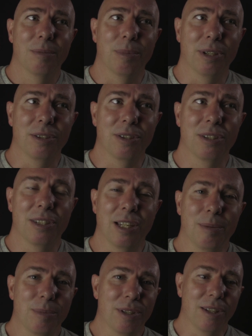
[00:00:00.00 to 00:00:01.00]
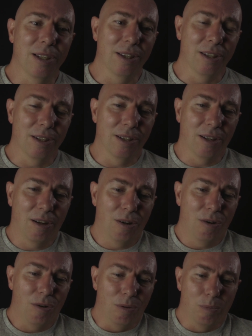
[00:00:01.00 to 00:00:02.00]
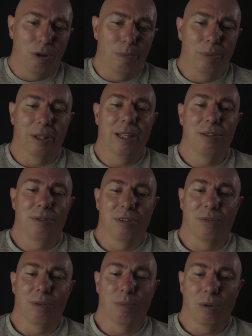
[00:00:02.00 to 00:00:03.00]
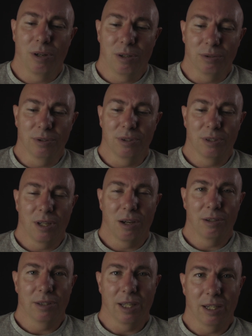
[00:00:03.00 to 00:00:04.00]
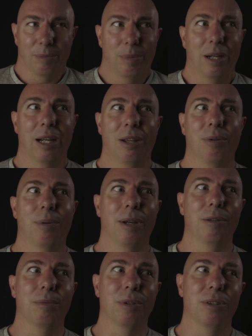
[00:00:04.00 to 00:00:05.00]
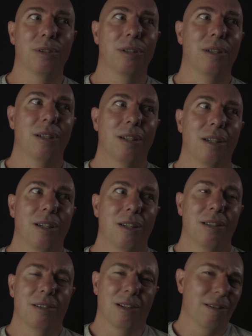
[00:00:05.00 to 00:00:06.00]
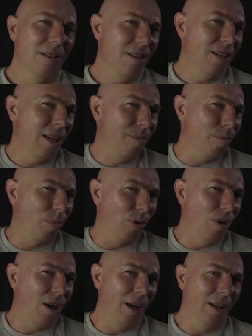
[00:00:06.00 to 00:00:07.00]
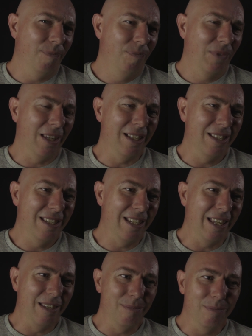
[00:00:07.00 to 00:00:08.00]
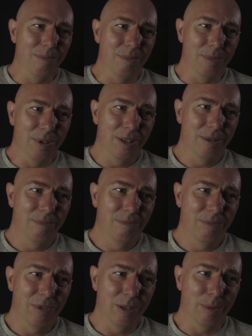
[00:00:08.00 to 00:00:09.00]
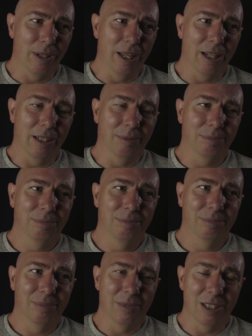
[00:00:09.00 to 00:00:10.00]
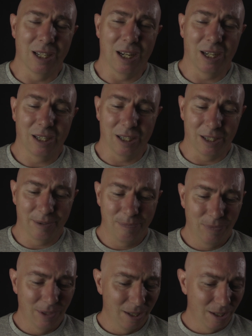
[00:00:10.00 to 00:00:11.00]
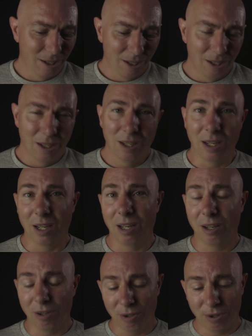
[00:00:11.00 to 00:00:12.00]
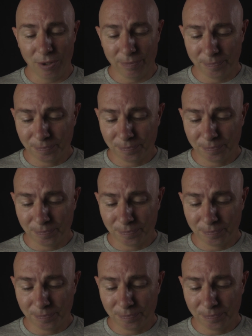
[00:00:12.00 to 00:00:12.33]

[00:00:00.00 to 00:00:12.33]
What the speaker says: But it just seems that the whole population of the world is going down a pathway which doesn't seem bright. It seems to be getting darker. Our health,